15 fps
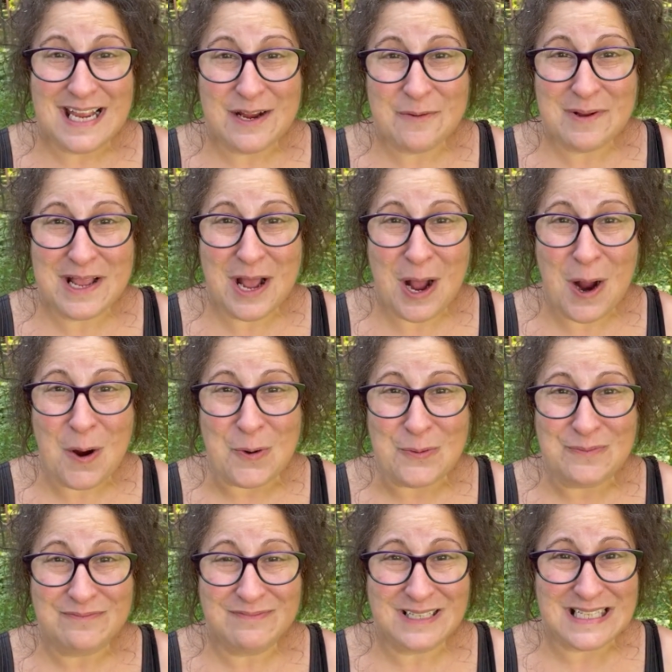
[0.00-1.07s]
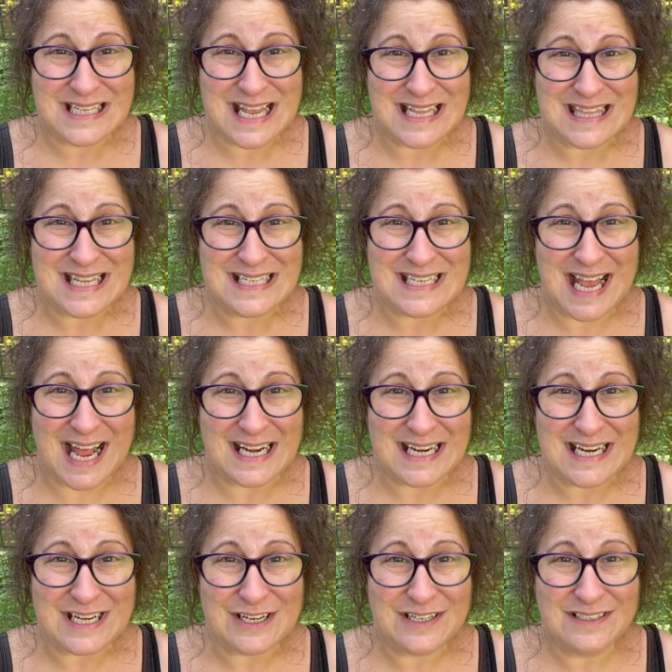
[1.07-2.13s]
here we go. Let's get these out
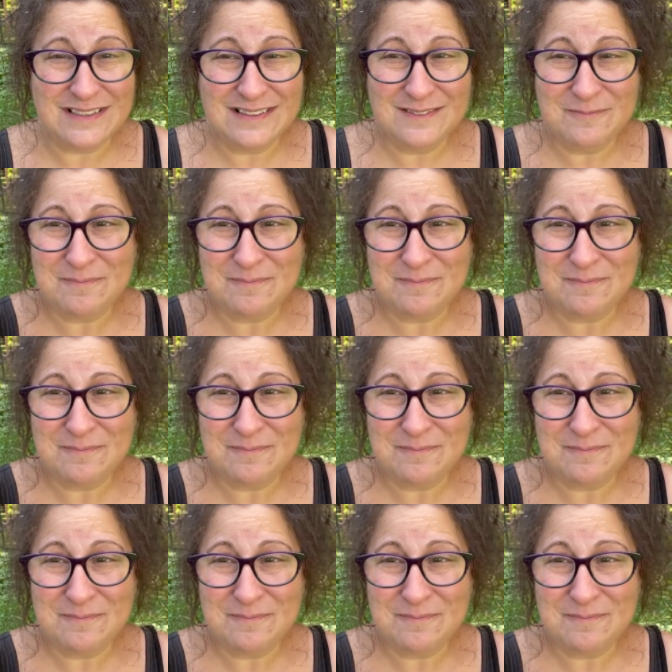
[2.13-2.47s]
of here.